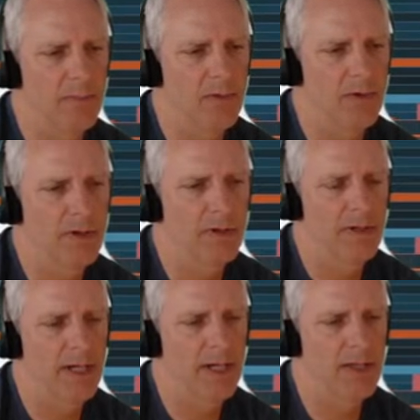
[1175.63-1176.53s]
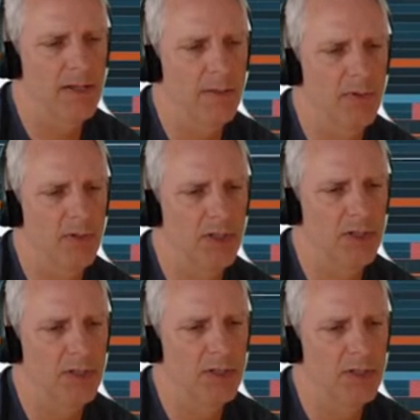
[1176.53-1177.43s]
more and then the
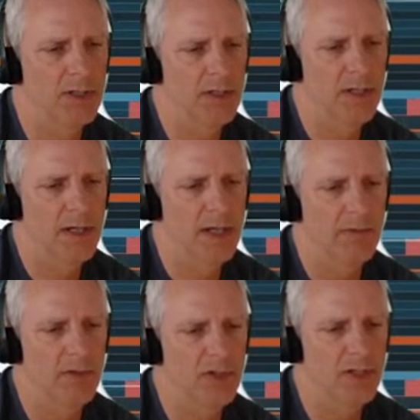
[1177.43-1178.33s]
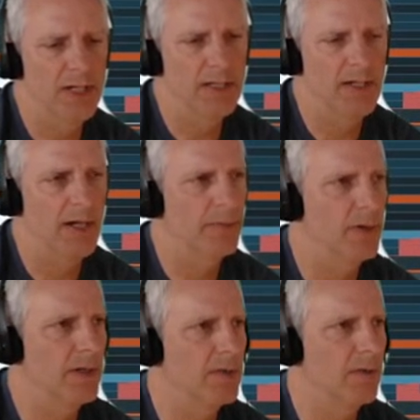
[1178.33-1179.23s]
push. And we should get a stop
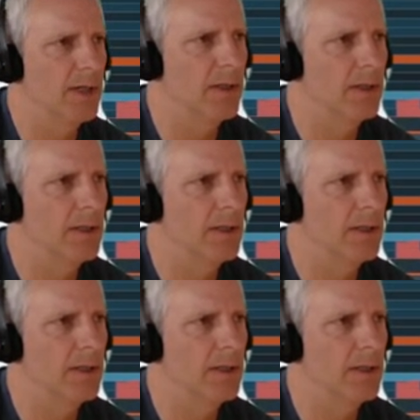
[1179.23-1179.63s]
run as well.